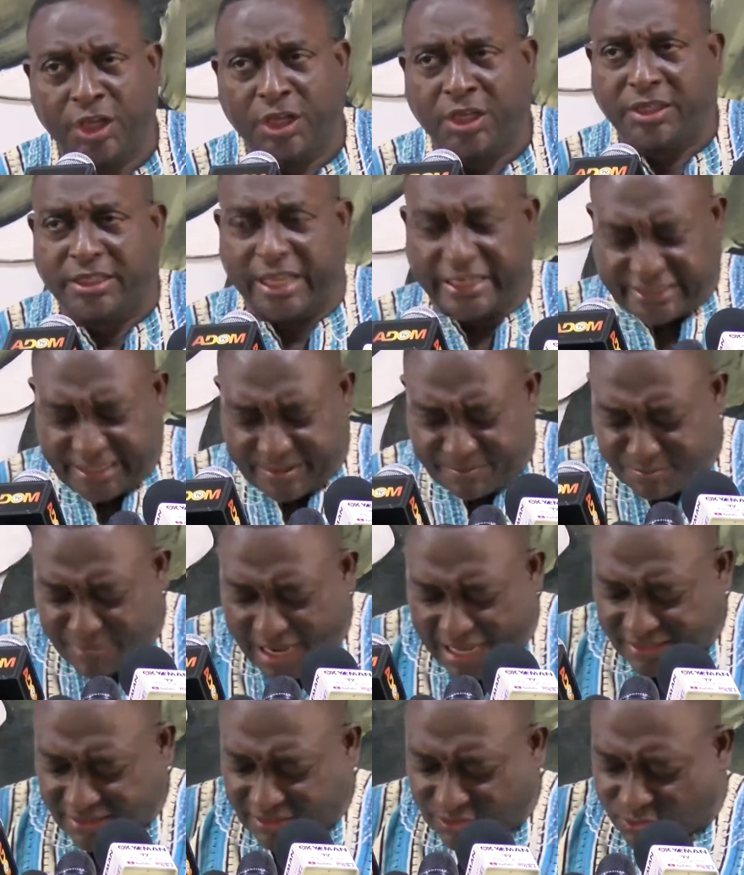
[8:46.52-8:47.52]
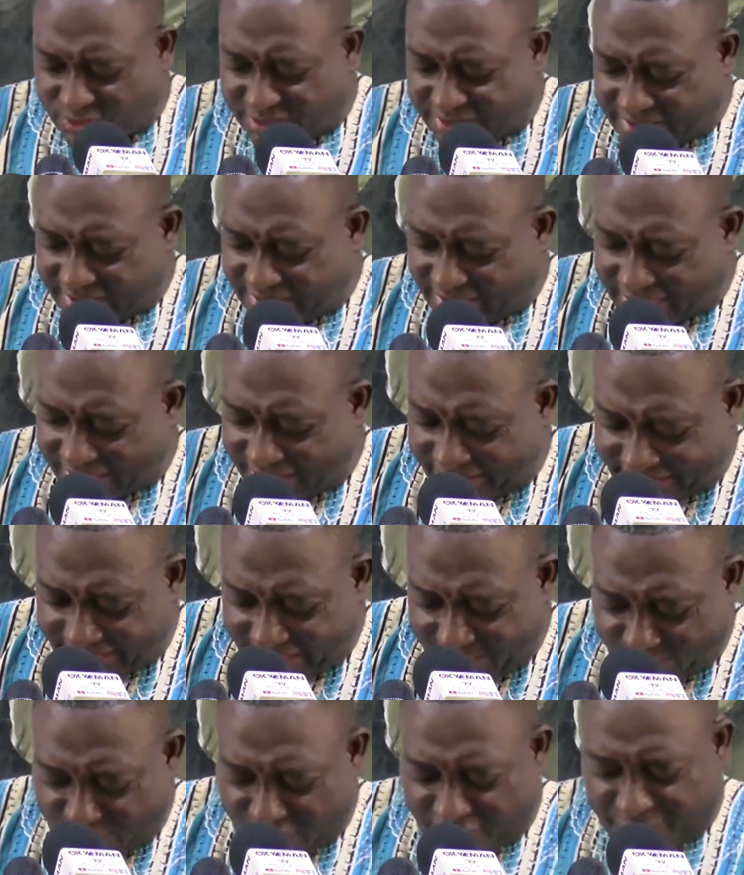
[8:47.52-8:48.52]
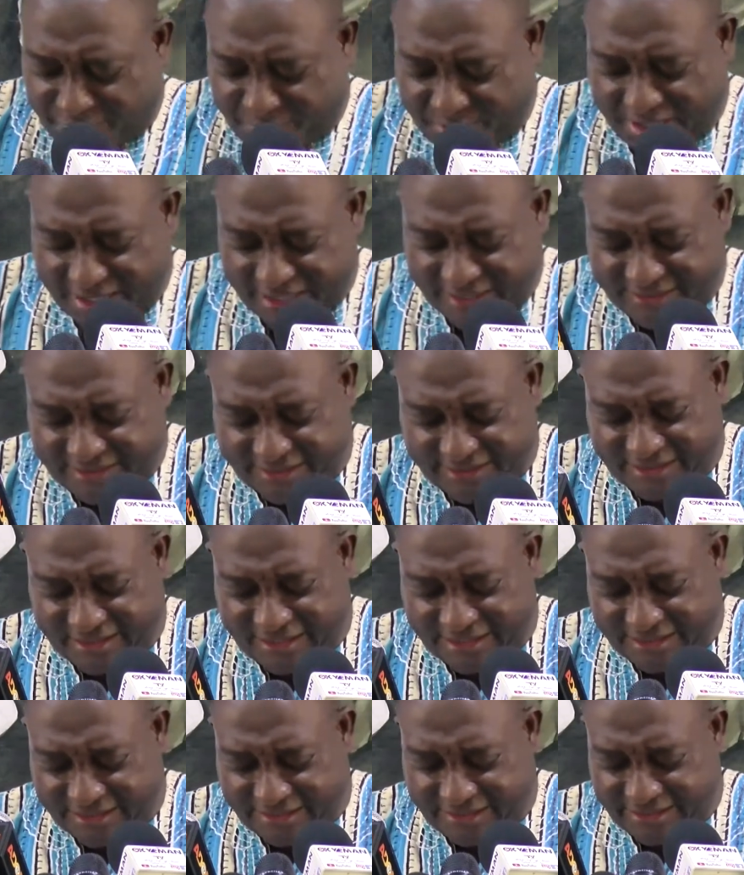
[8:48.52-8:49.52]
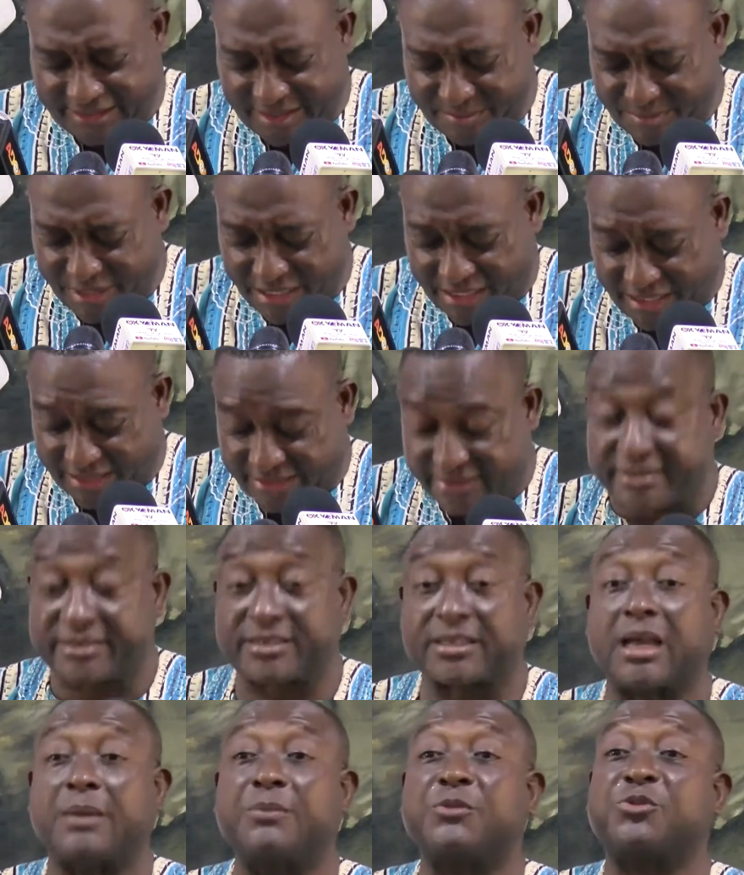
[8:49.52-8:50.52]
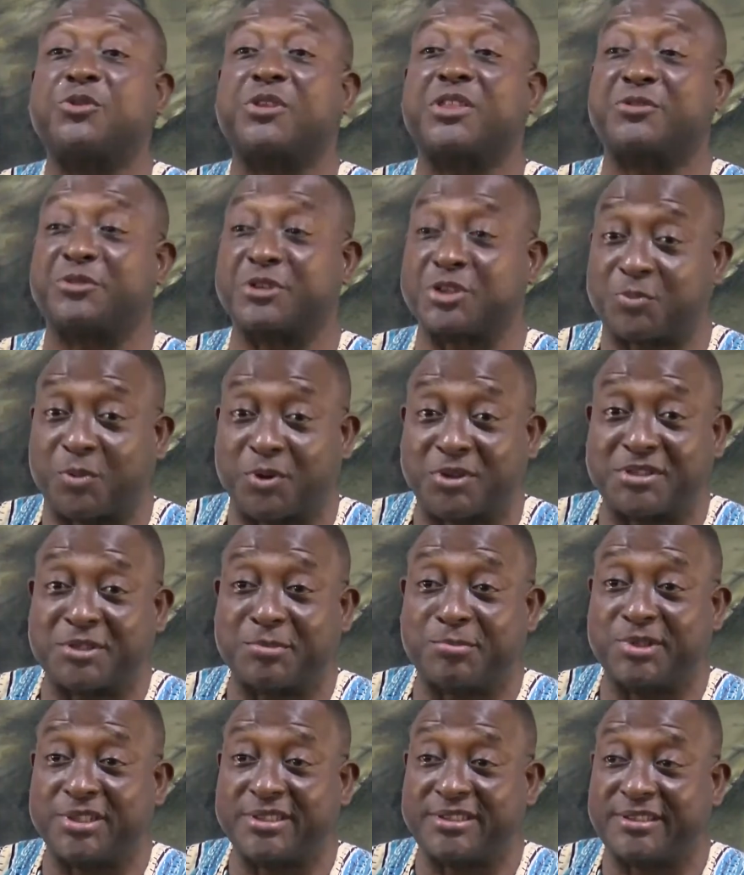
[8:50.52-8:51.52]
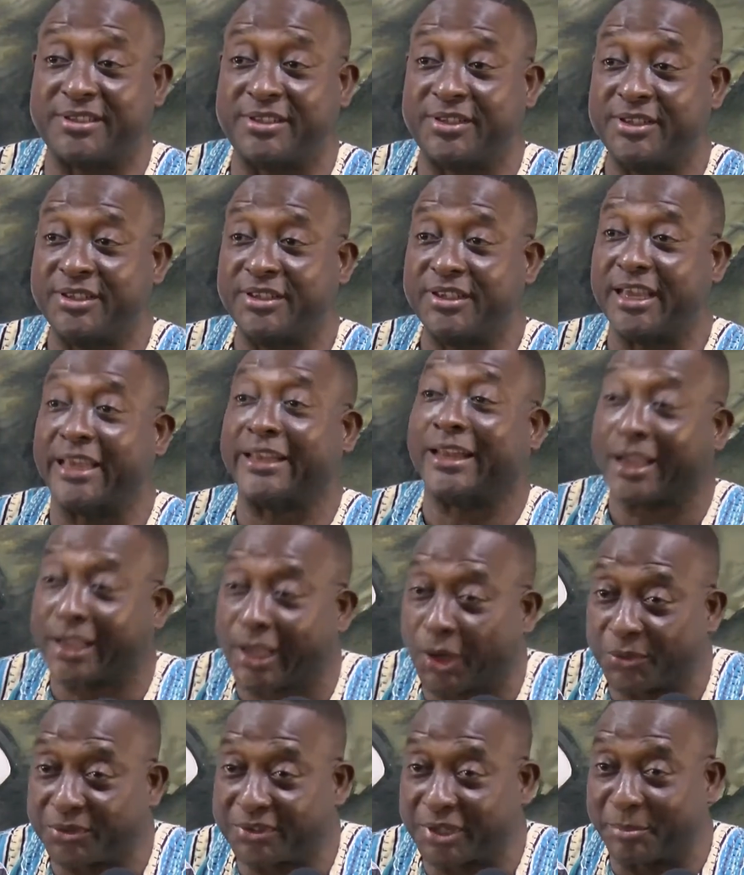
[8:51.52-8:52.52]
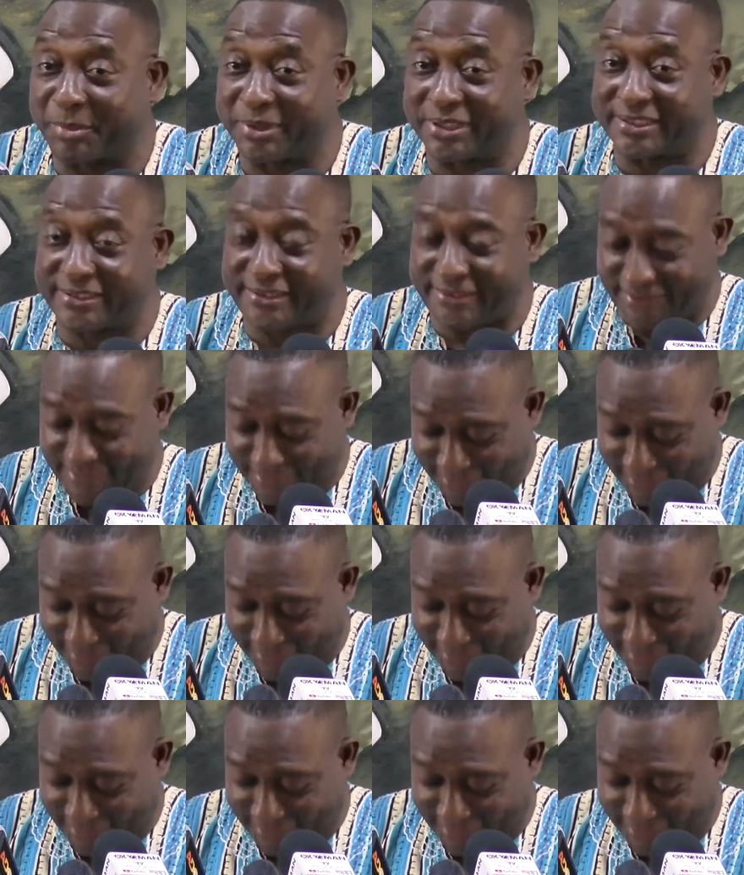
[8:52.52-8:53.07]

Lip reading: the demand to sit at the table of peers and decision makers comes with responsibility and accountability.